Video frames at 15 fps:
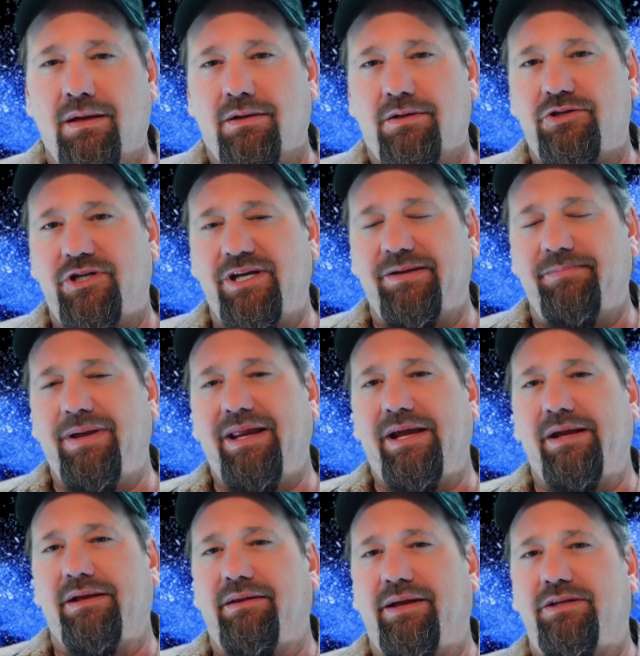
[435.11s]
She
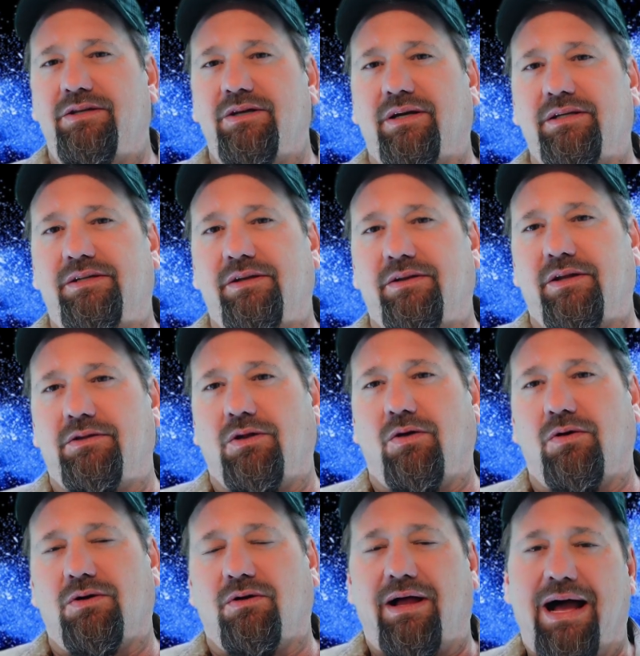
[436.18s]
immediately took it to the
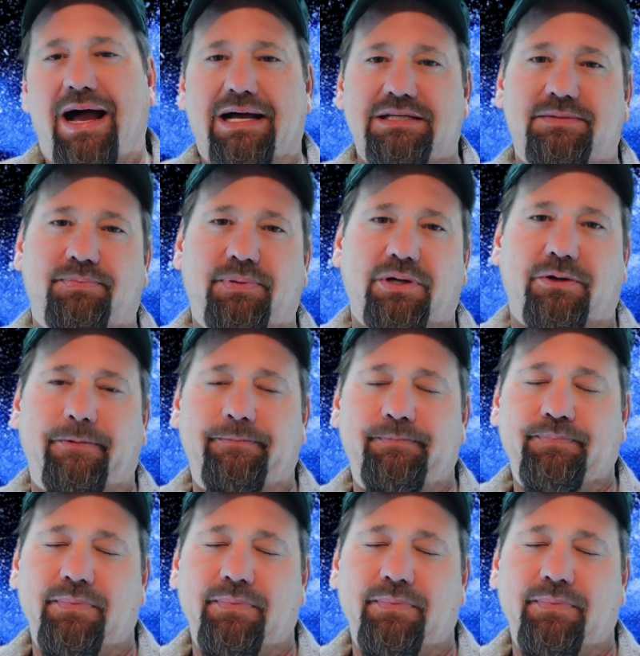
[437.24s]
local hospital